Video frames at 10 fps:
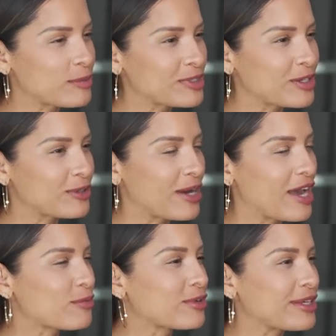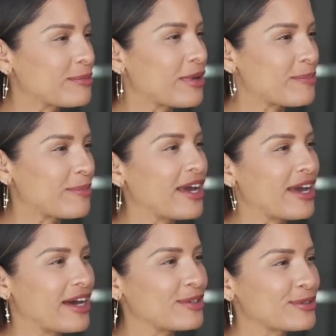So I really made my
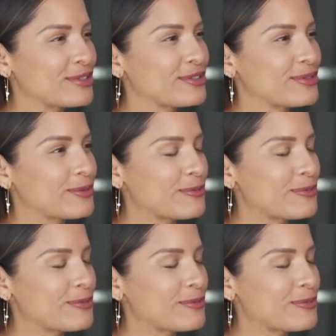house